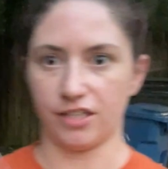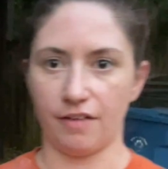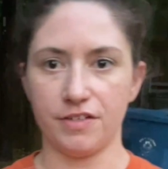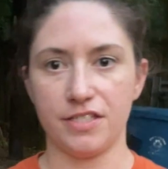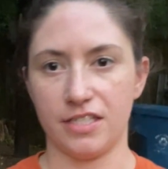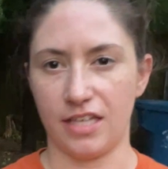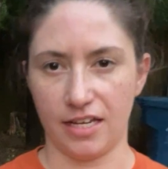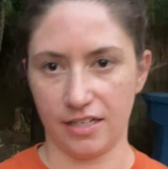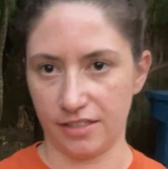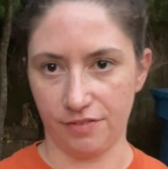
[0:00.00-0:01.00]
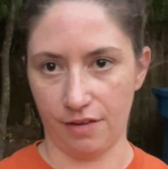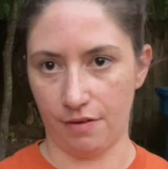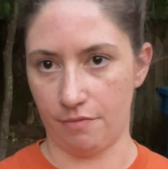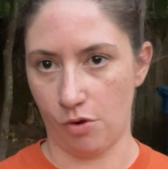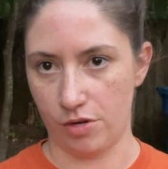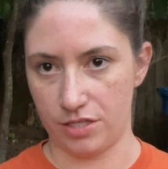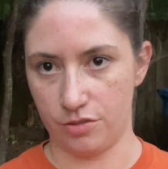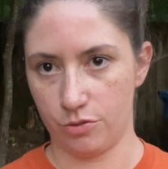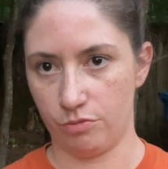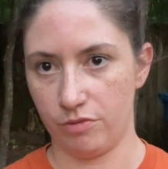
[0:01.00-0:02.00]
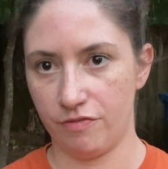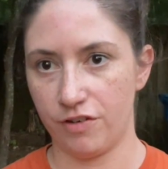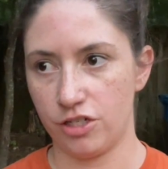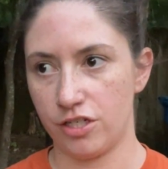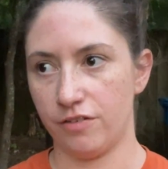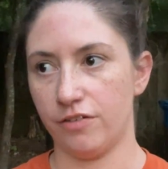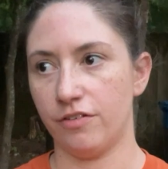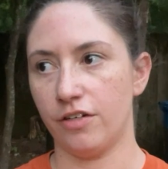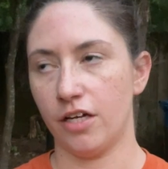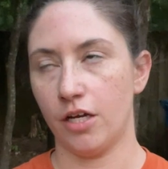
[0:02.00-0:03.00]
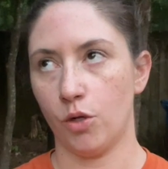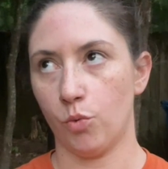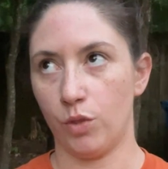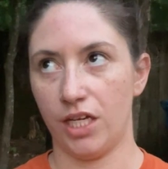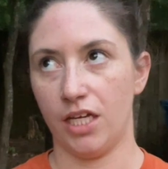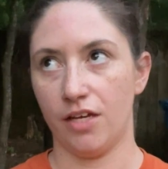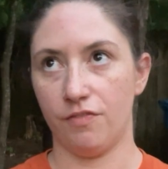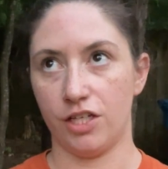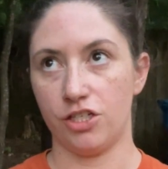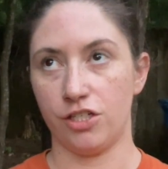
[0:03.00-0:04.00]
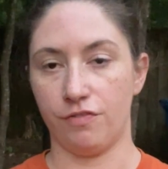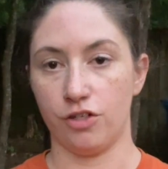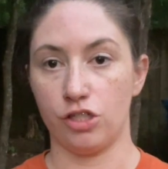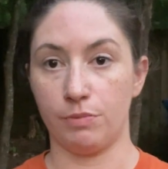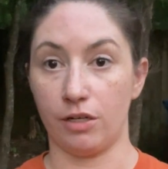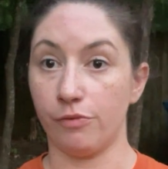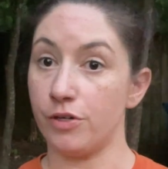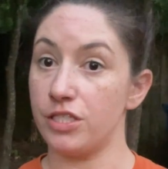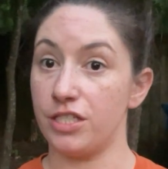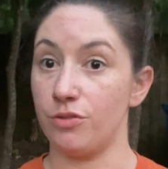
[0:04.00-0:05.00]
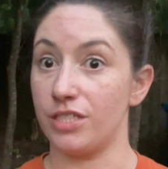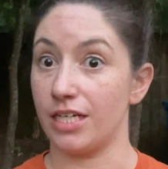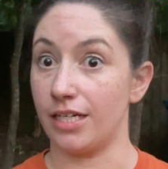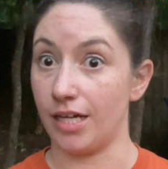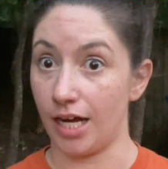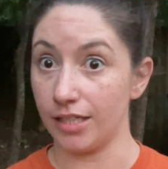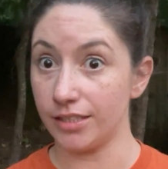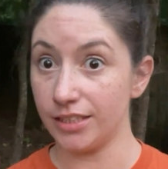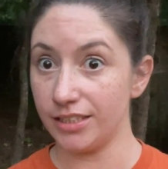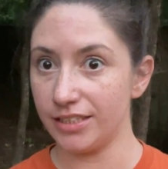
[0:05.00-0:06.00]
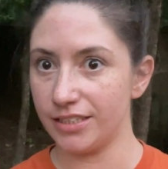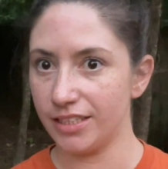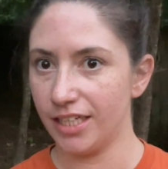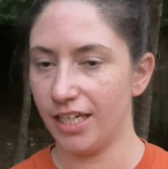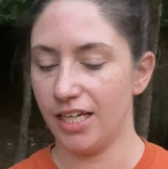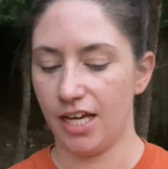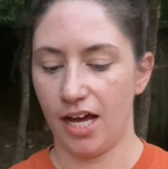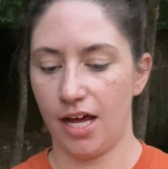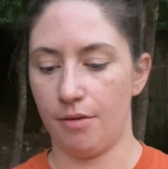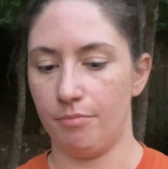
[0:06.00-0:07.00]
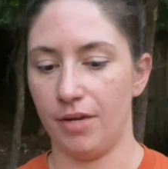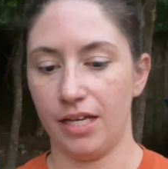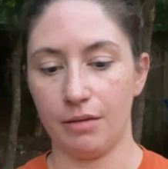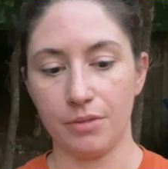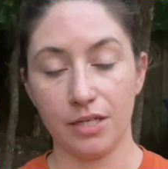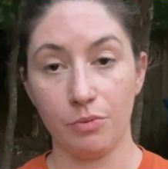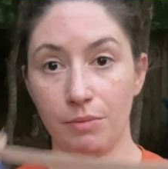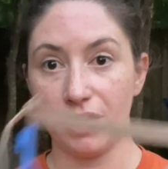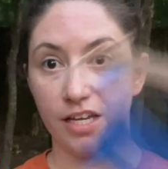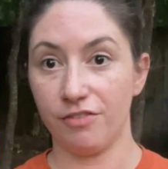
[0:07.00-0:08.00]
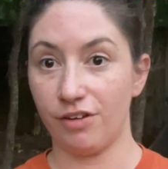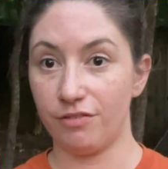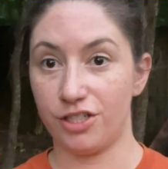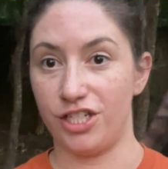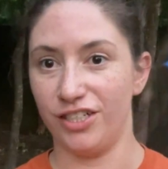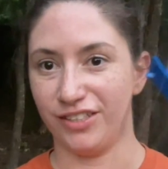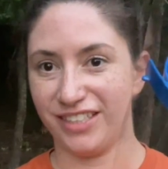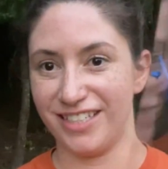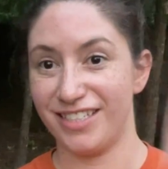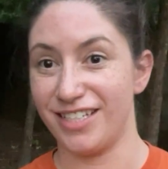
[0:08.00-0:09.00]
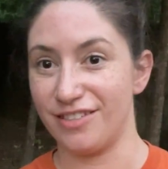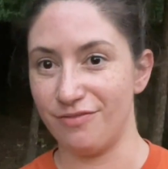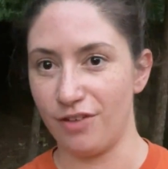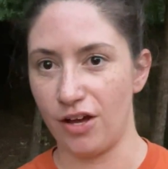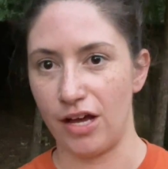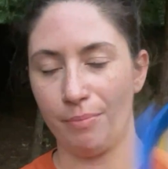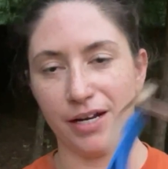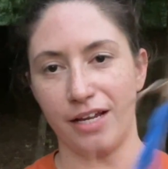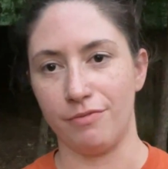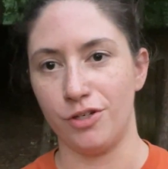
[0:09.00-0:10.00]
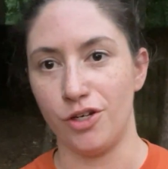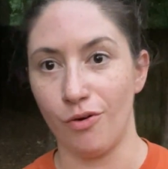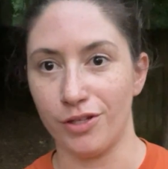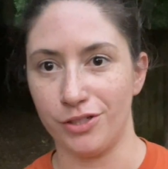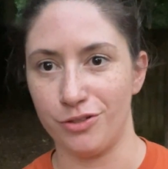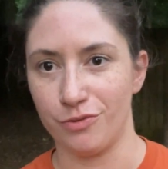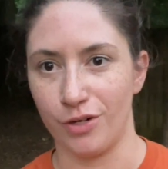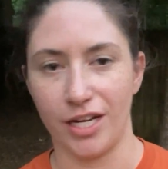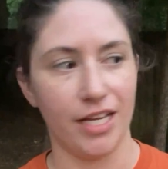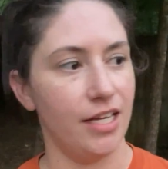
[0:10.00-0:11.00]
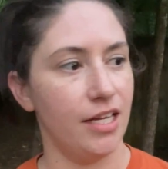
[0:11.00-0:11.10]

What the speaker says: Obviously the N95 I've always used when refinishing furniture, but I've always used goggles. And I'm gonna wear my forever shield because it doesn't fog up and I have no other use for it.